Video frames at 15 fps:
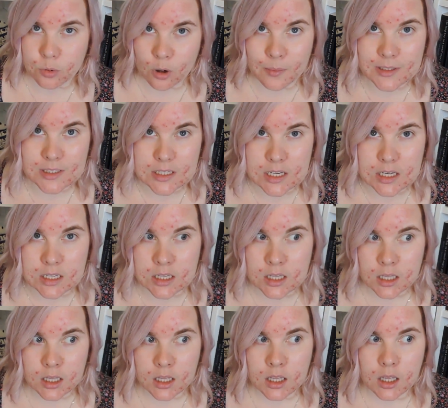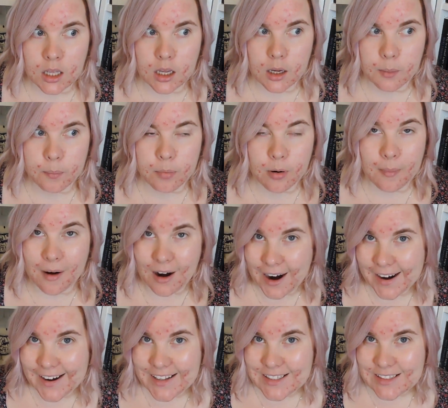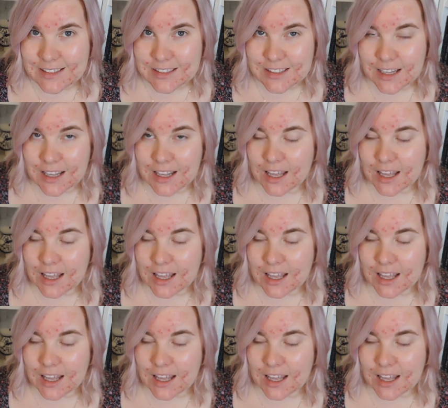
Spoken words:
promising premise,